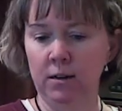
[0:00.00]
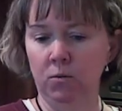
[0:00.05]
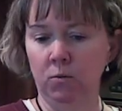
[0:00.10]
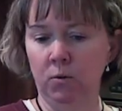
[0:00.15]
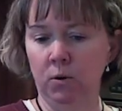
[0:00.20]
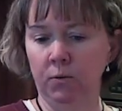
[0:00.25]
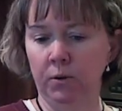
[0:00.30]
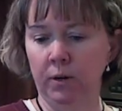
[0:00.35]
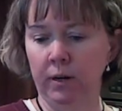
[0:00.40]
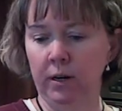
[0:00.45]

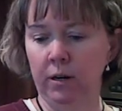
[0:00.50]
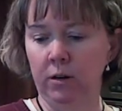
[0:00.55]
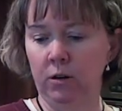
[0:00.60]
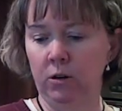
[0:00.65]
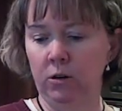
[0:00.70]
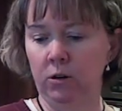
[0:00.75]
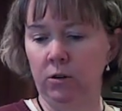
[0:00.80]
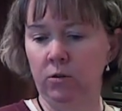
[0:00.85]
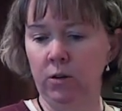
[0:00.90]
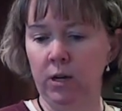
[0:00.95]
what we're gonna
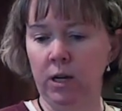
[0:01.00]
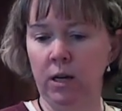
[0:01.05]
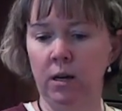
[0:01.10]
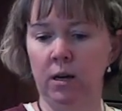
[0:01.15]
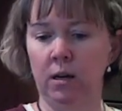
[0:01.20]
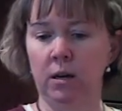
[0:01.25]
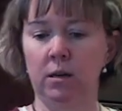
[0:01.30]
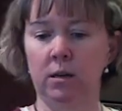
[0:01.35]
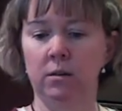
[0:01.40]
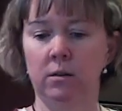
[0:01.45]
do
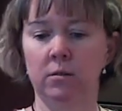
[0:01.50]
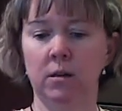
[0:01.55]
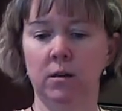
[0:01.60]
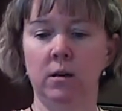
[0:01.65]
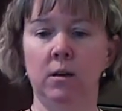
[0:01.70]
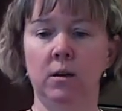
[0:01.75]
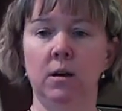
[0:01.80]
is,